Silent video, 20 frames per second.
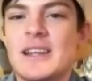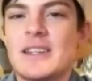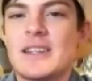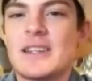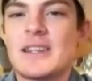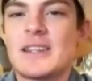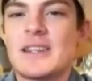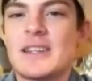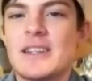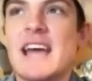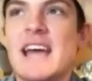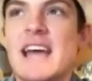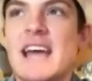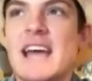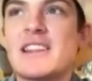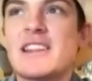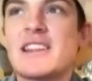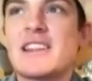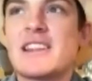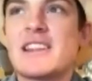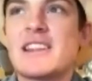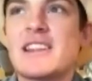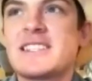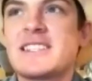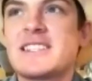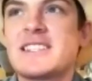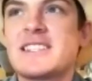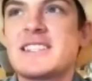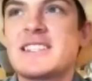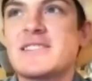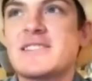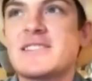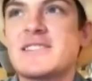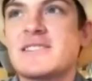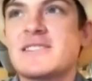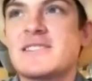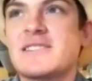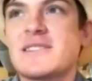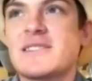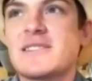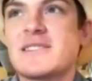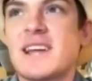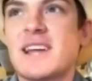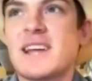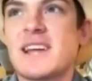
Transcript: daylight till like